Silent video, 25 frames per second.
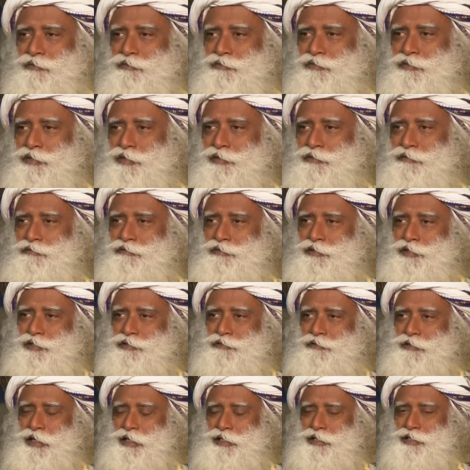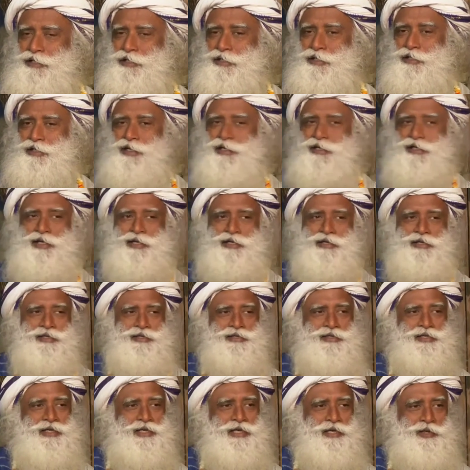for the first vaccine and then
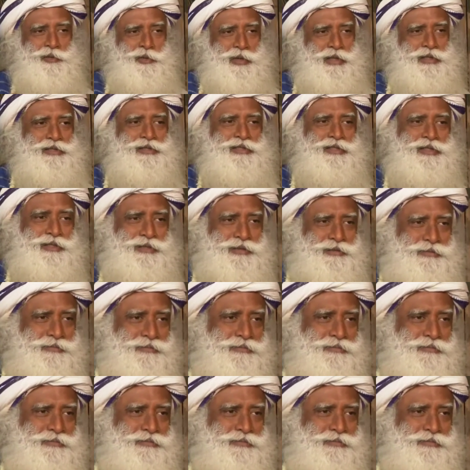the second vaccine.